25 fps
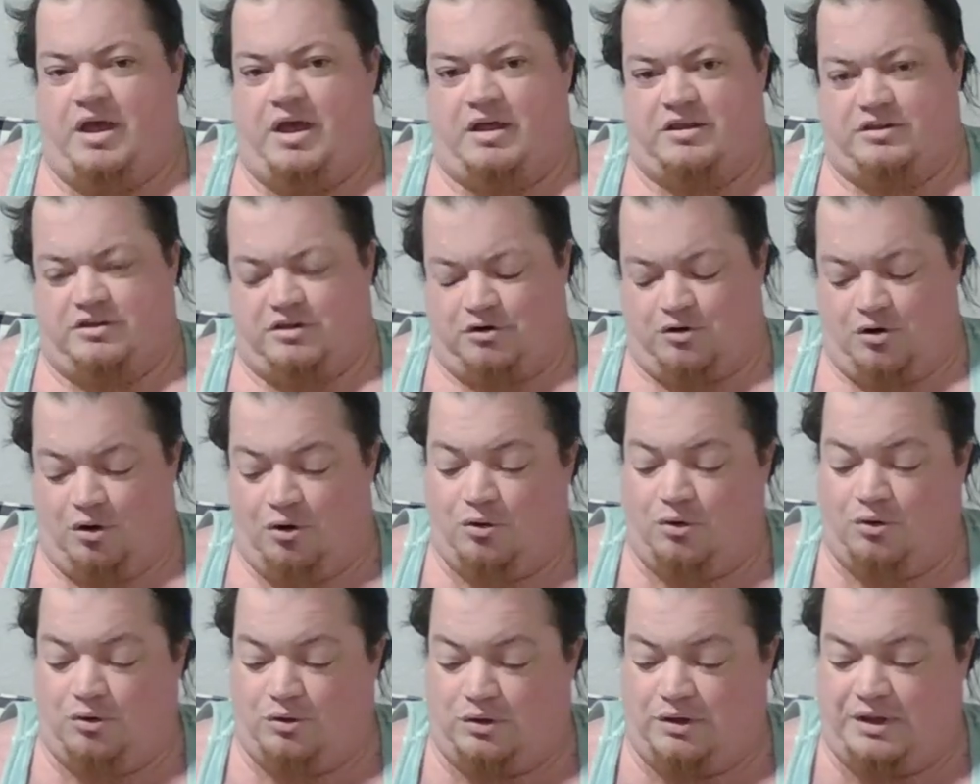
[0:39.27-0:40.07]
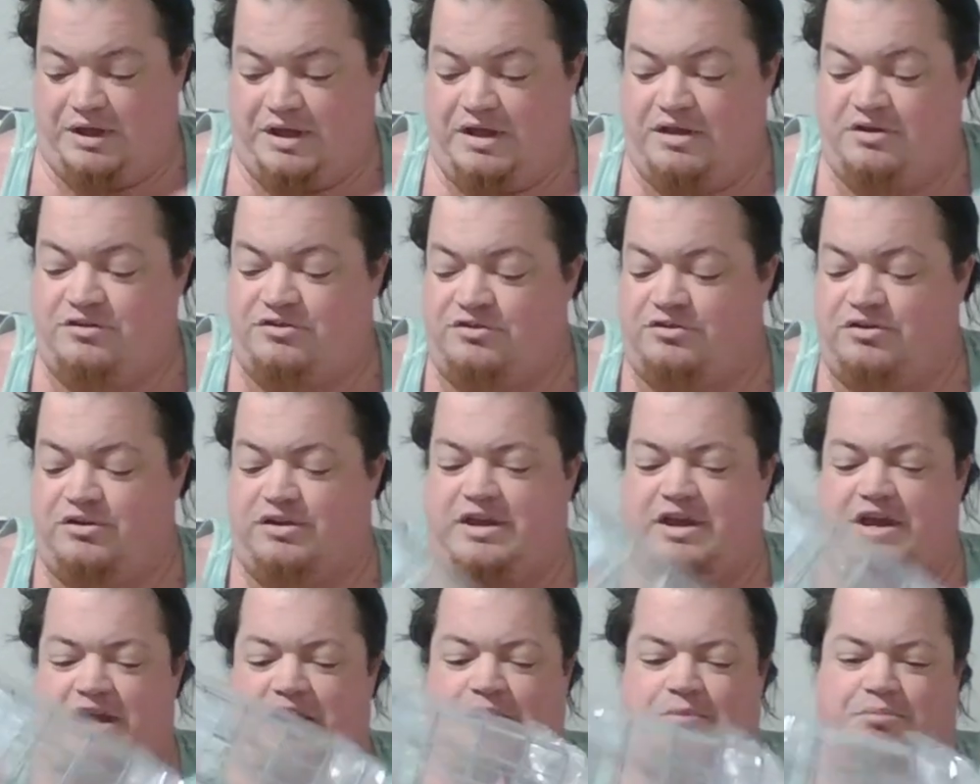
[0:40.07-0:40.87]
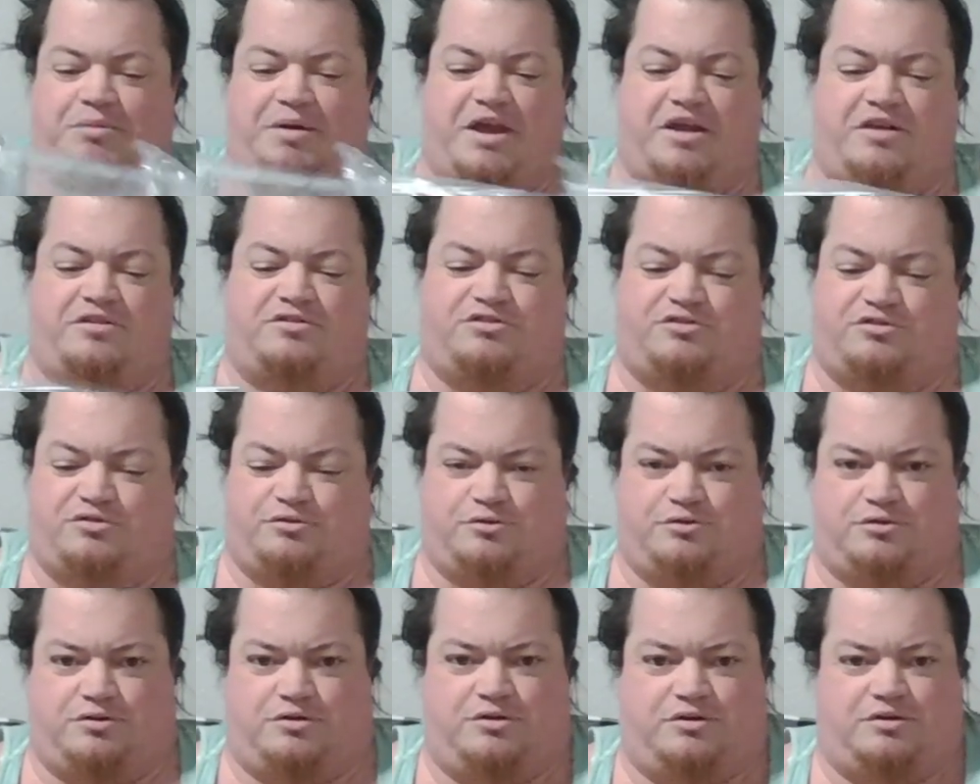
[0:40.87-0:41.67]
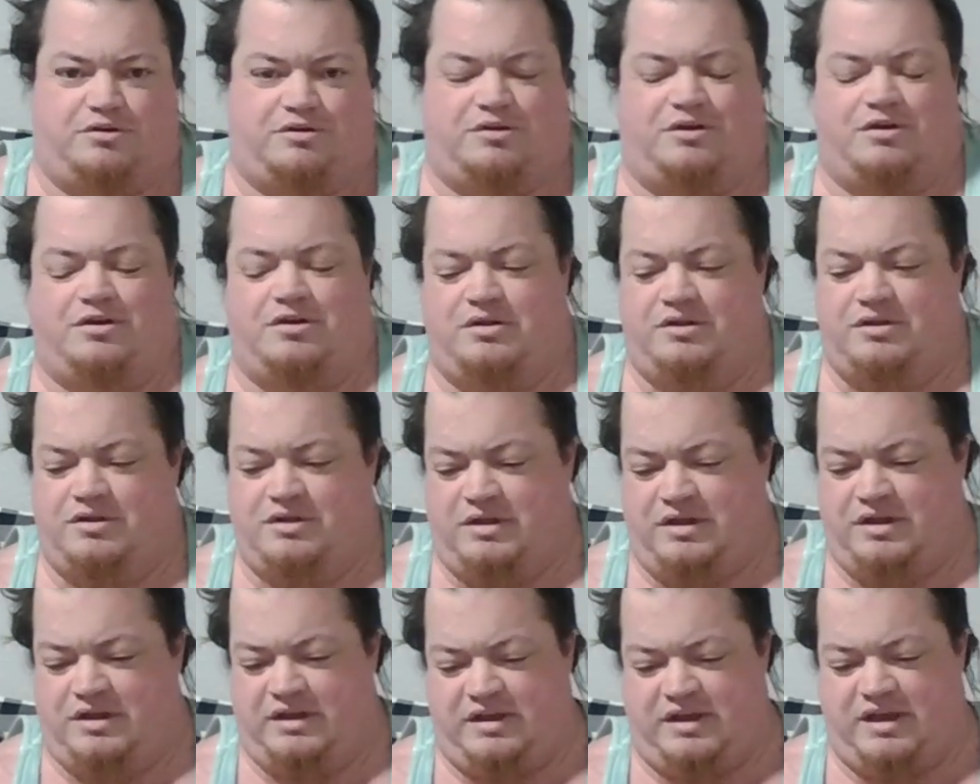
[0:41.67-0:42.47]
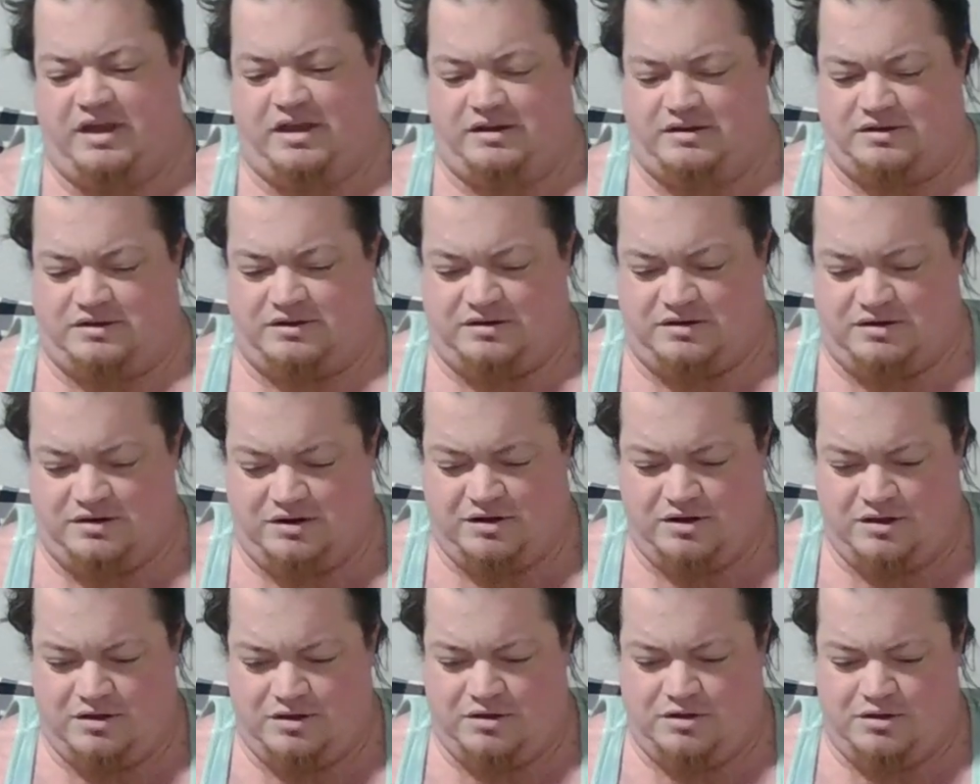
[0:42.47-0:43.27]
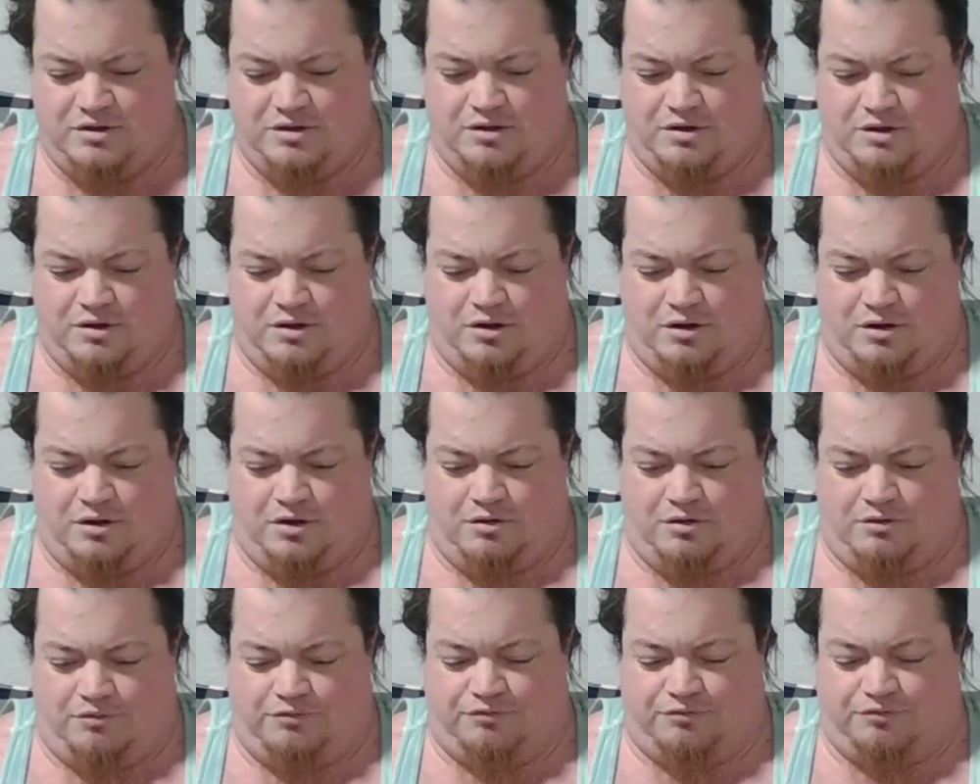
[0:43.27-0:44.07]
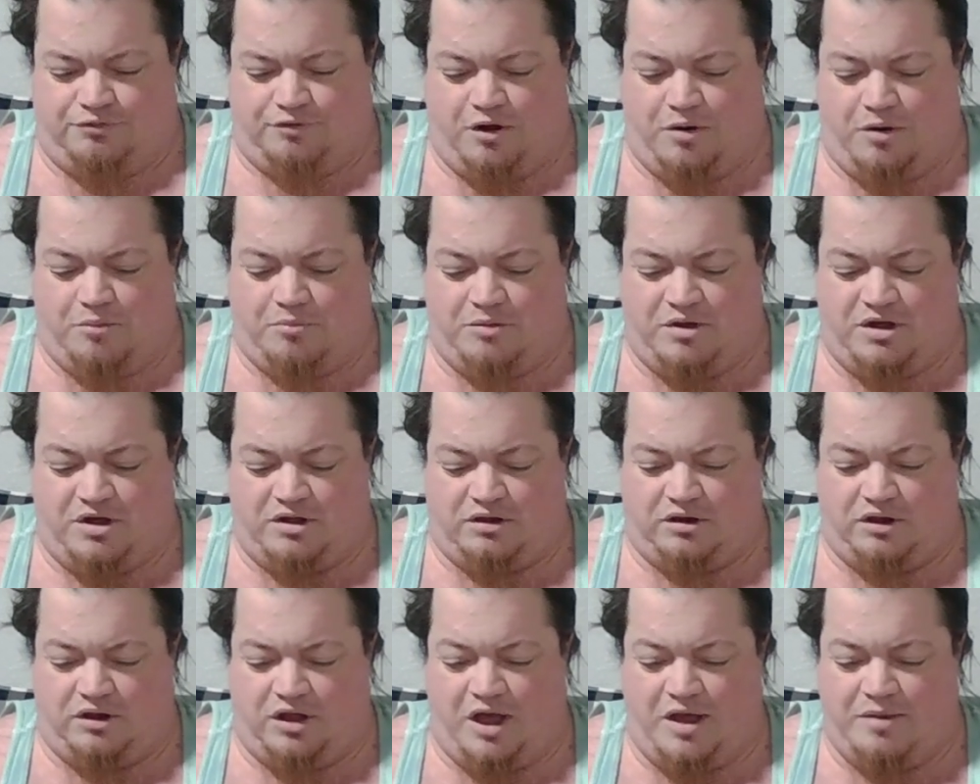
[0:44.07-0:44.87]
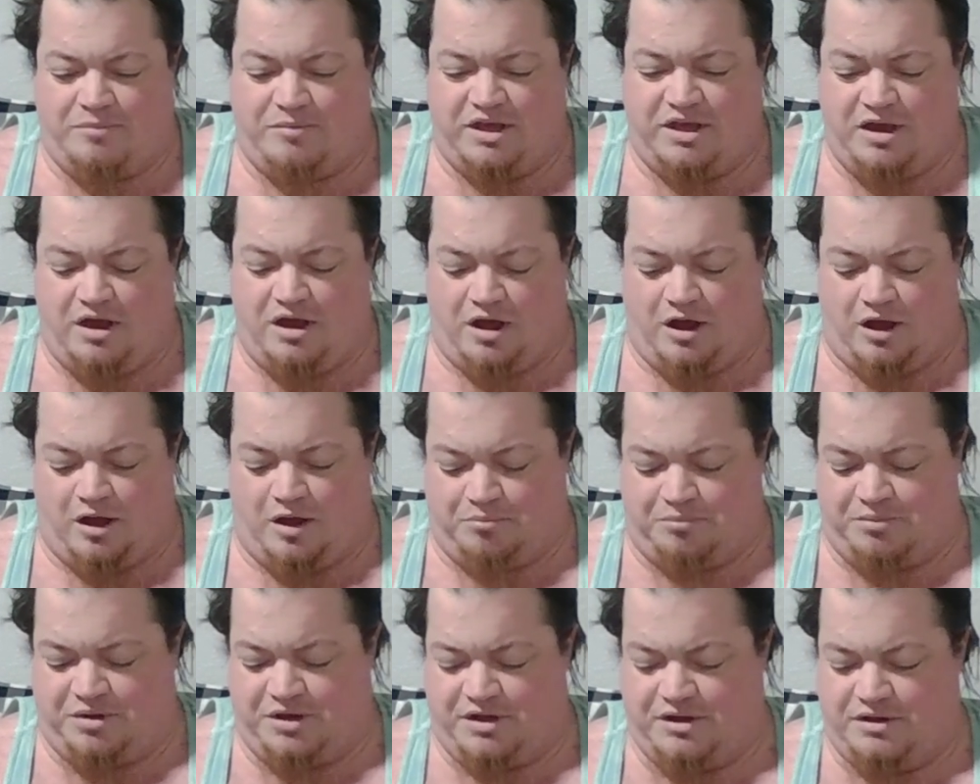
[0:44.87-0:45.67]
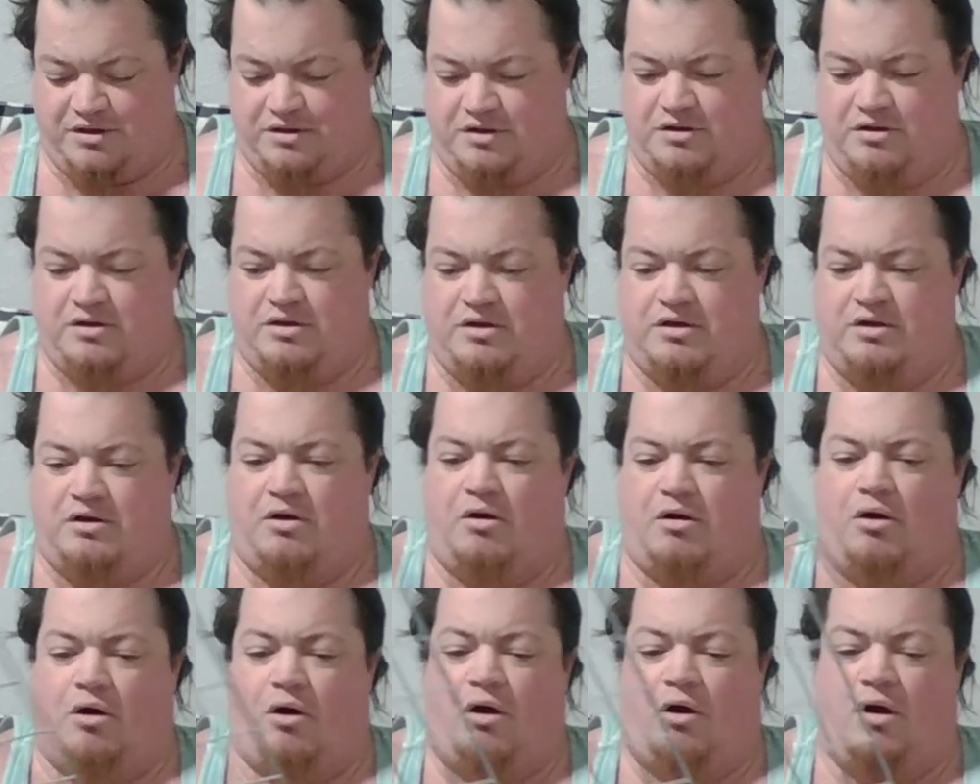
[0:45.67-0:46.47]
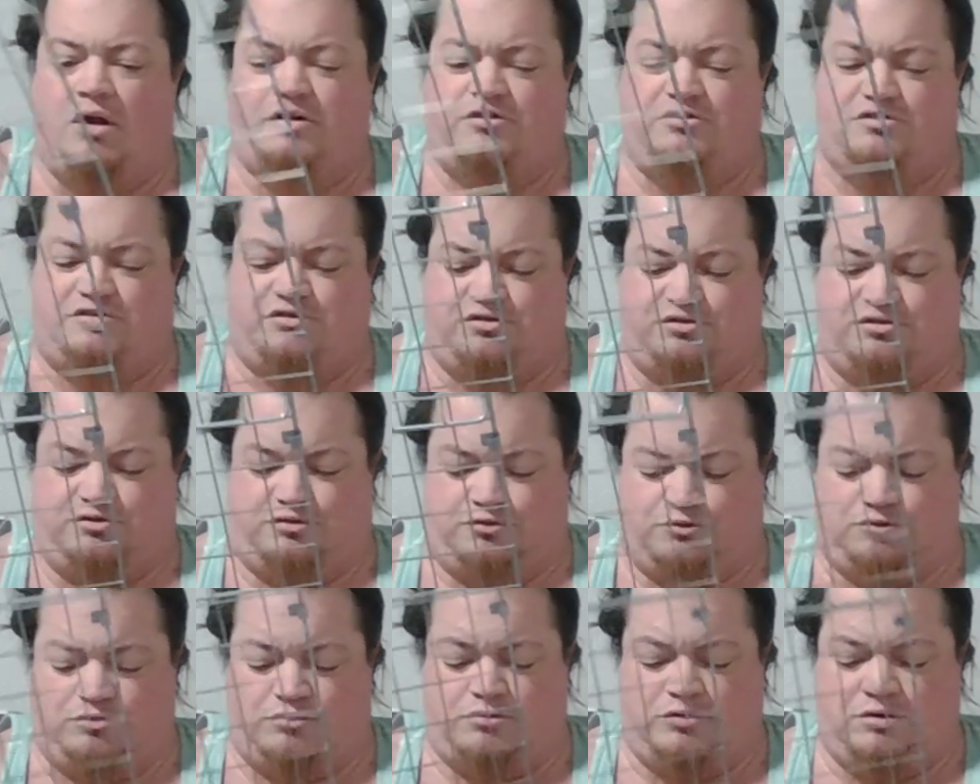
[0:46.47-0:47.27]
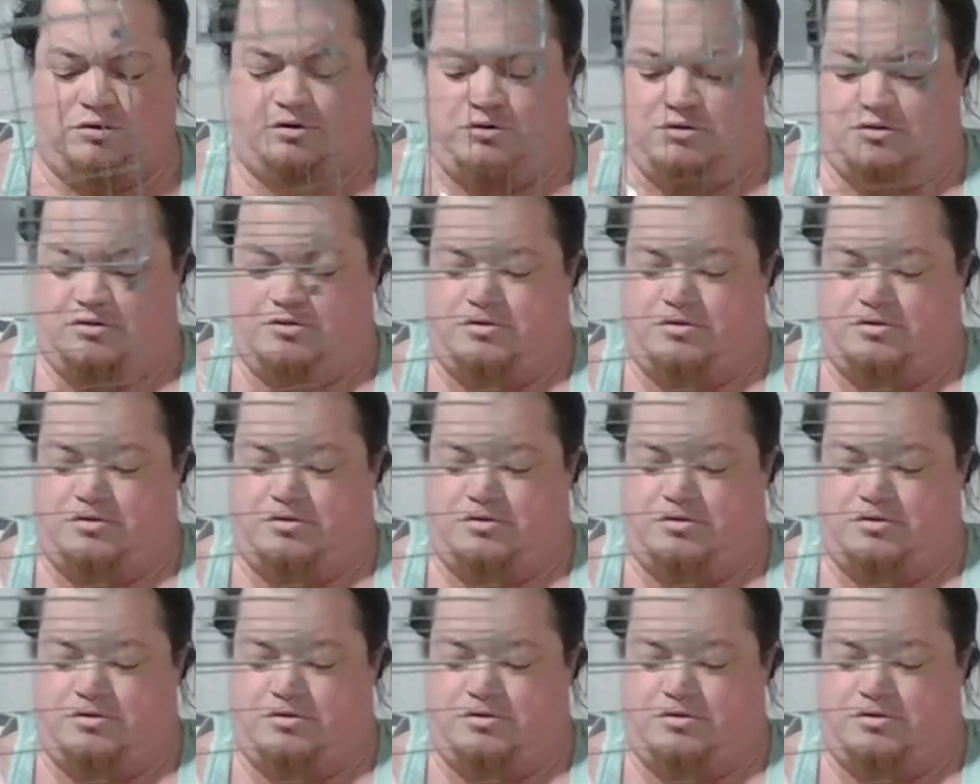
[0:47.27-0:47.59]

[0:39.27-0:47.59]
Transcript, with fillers: And the goal is to keep a certain kitten from climbing up onto